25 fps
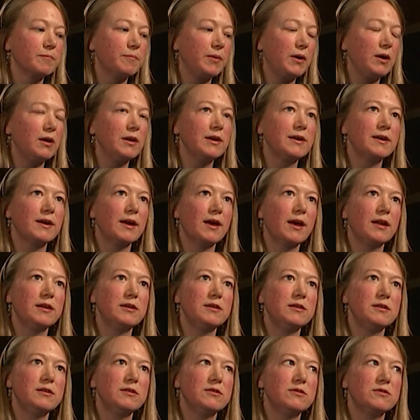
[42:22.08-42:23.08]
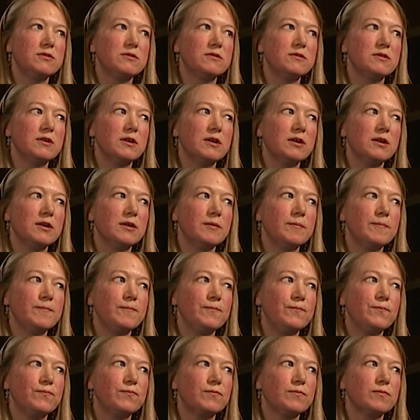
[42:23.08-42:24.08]
Pali Canon is,
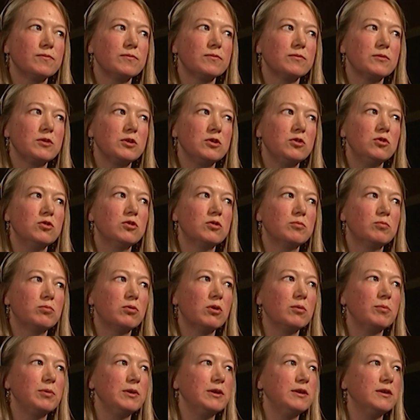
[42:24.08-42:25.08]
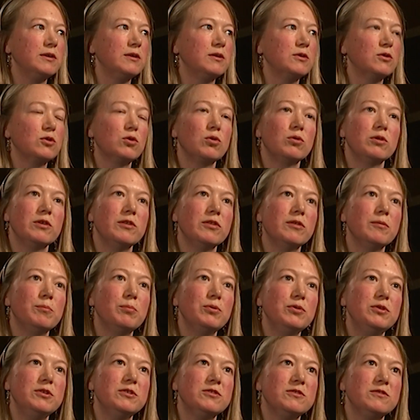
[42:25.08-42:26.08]
you could probably call it the
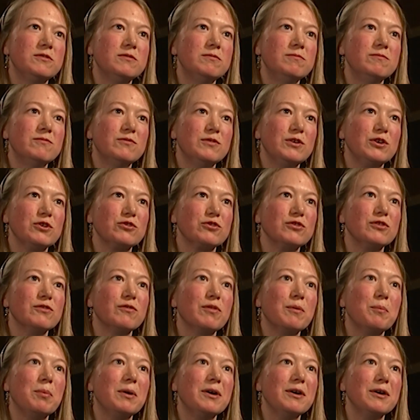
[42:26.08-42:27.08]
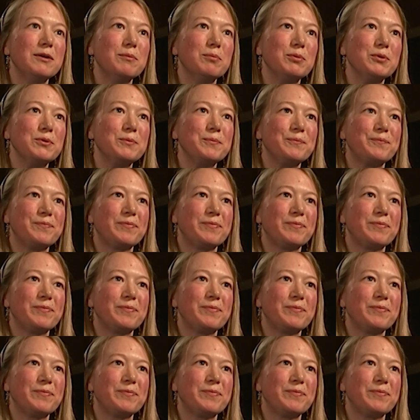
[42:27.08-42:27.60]
Buddhist version of the Bible.